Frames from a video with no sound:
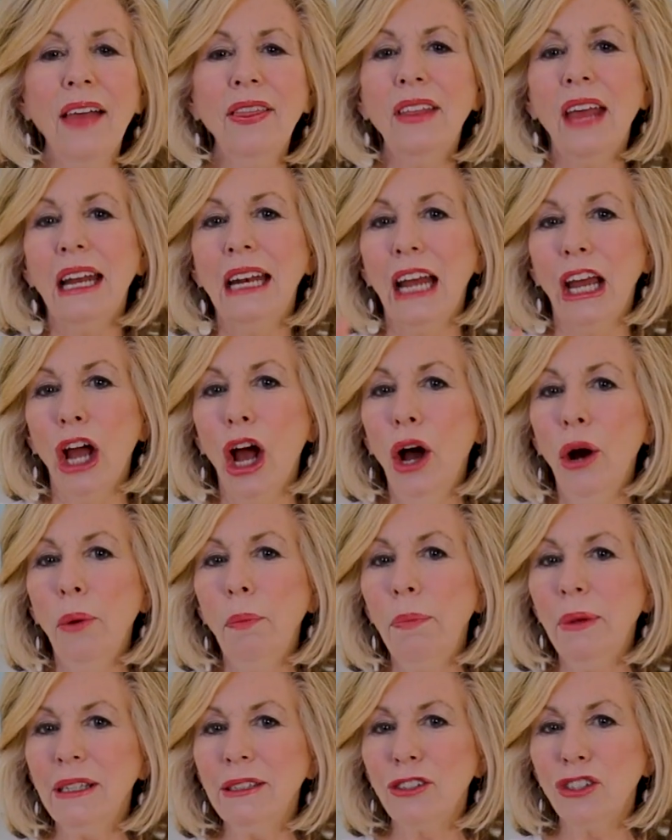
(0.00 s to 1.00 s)
and then it
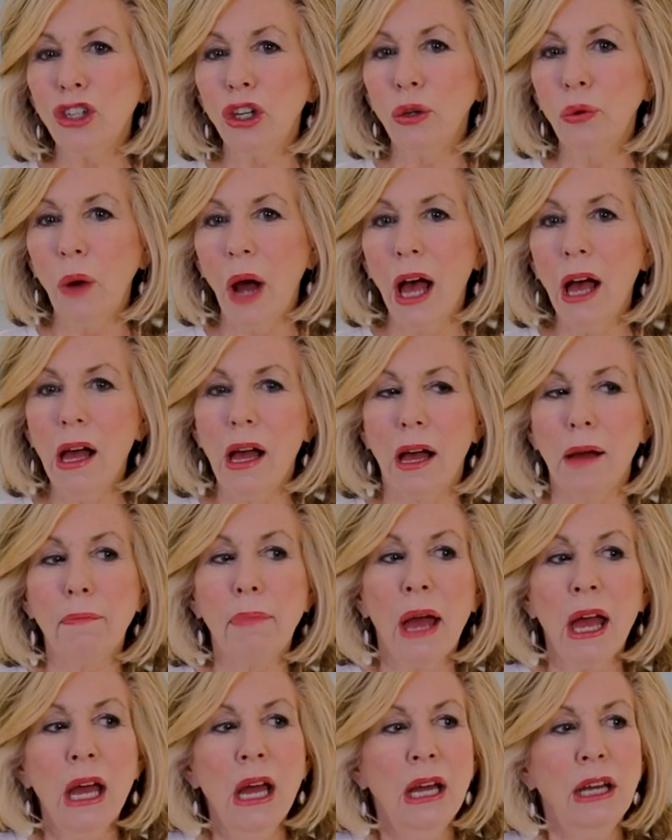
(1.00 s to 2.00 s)
opens you up